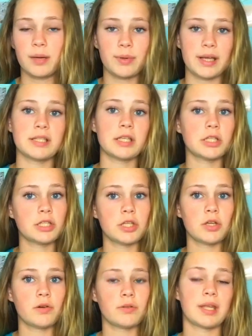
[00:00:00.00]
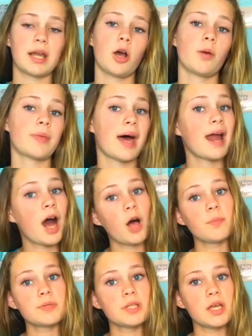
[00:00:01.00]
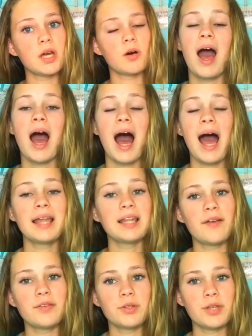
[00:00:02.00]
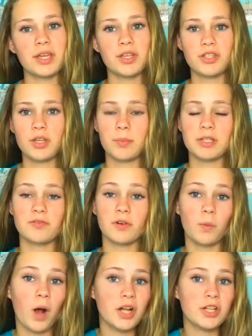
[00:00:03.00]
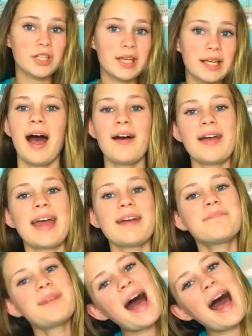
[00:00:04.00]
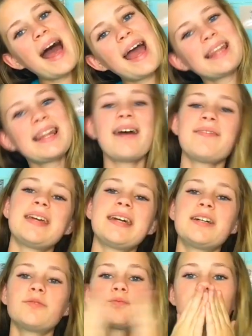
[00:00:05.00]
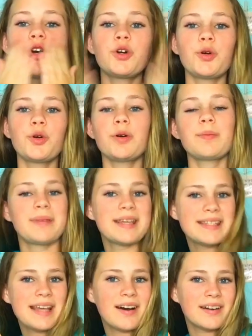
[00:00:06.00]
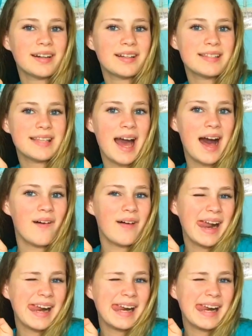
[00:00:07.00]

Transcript: get braces soon, then I hope that helps you. I love you. Thank you so much for watching. Okay, bye. Love you. Peace out, Girl Scout.